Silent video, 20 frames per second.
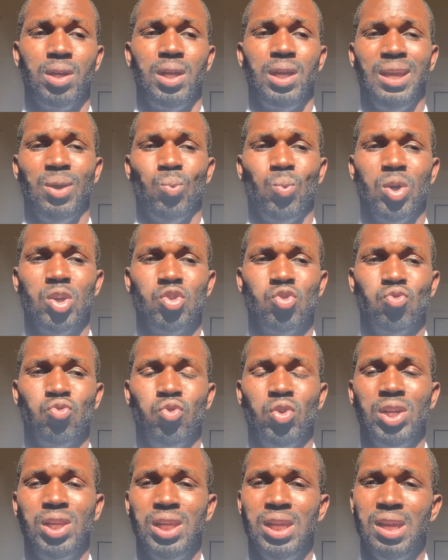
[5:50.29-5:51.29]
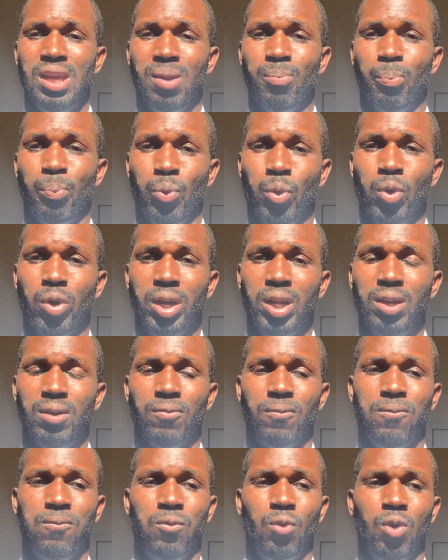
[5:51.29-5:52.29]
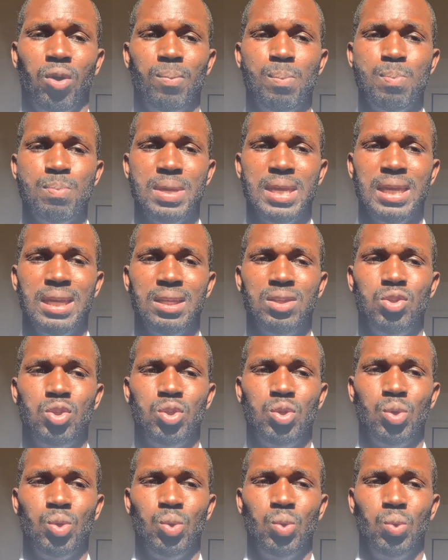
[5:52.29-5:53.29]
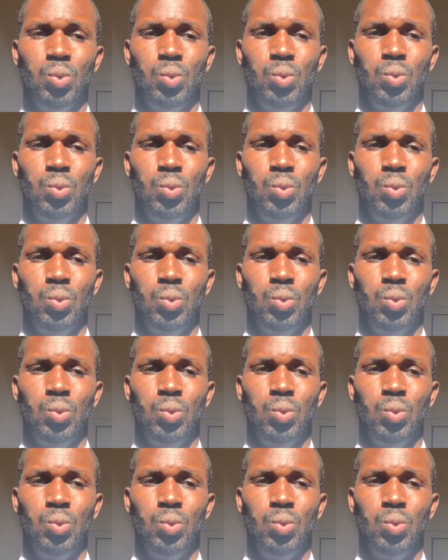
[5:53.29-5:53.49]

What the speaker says: it was really important for me to,